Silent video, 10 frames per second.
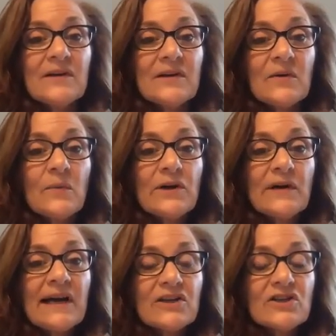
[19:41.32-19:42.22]
we're
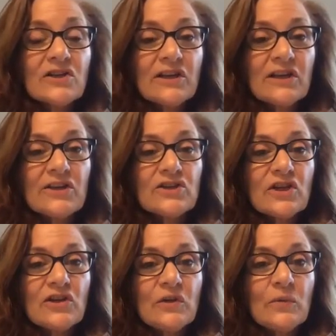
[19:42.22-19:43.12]
actually going to show
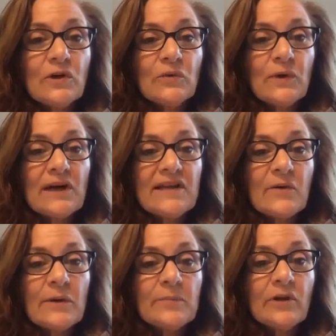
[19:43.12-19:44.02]
you one way that
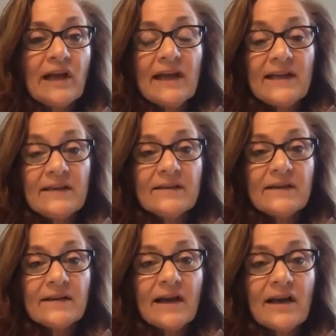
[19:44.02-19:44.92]
we play.
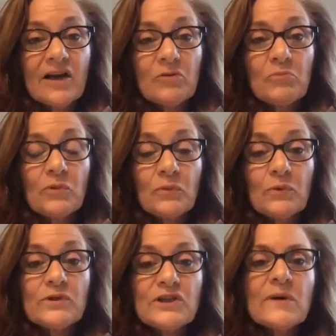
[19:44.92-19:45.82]

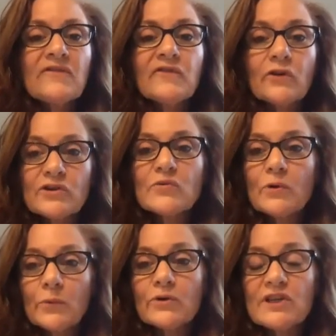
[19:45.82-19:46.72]
We'll do it first where
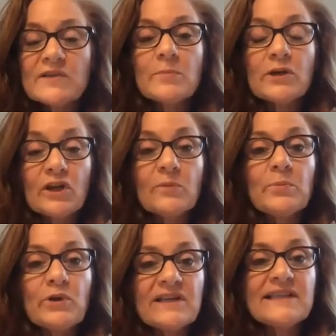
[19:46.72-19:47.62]
we're just going to
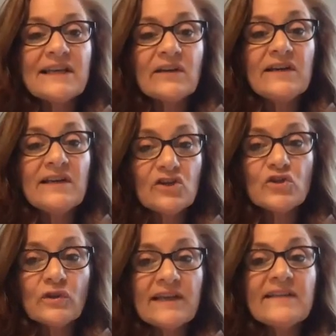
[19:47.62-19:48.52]
put it down
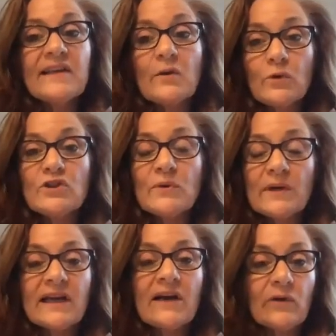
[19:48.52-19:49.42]
initially, and then we'll do
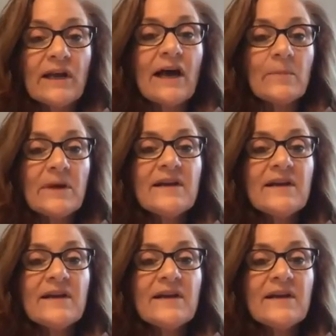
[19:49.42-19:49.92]
it covered up.